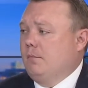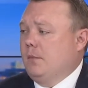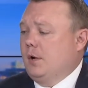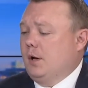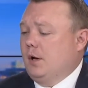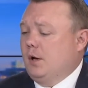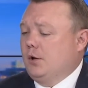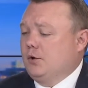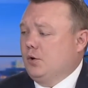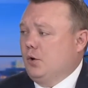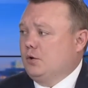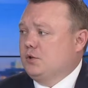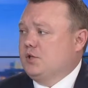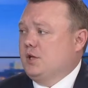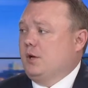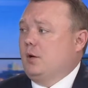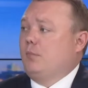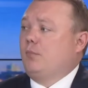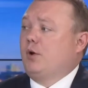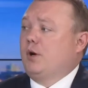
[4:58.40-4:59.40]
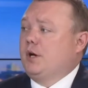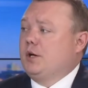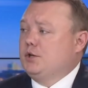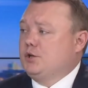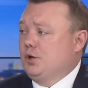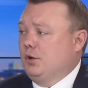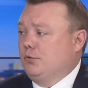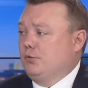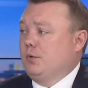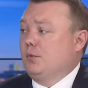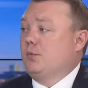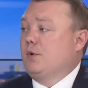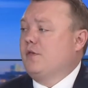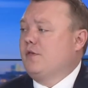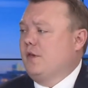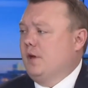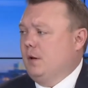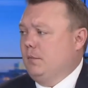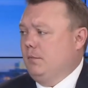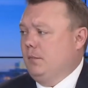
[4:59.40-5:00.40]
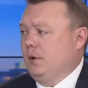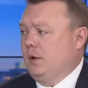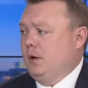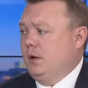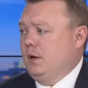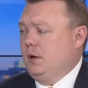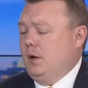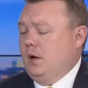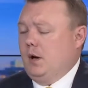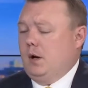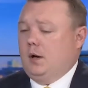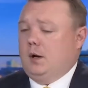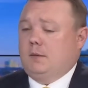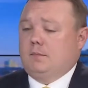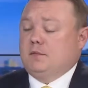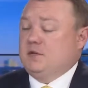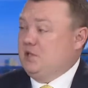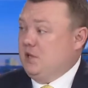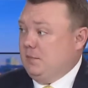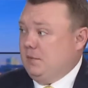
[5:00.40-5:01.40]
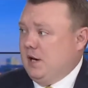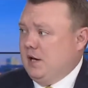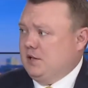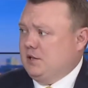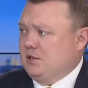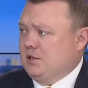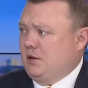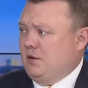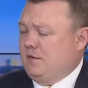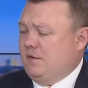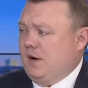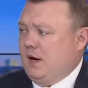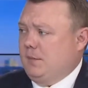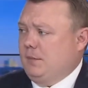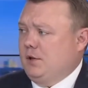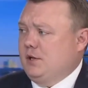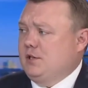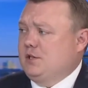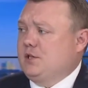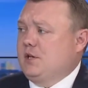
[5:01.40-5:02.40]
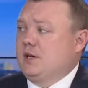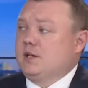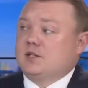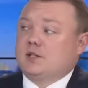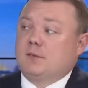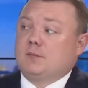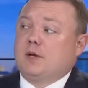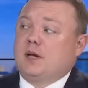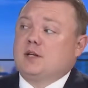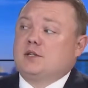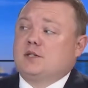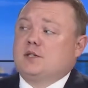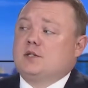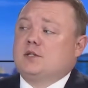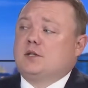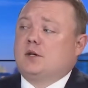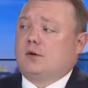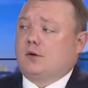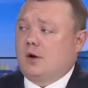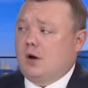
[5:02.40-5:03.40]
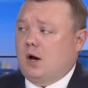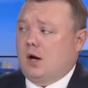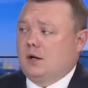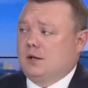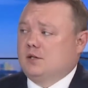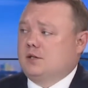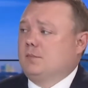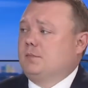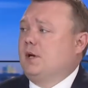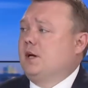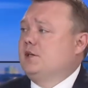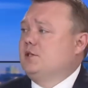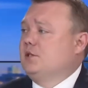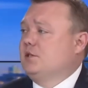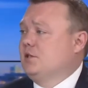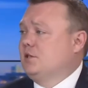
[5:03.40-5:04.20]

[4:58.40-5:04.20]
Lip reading: adults that are bringing children with them. In some cases, they're families. In some cases, they're not. In some cases, it's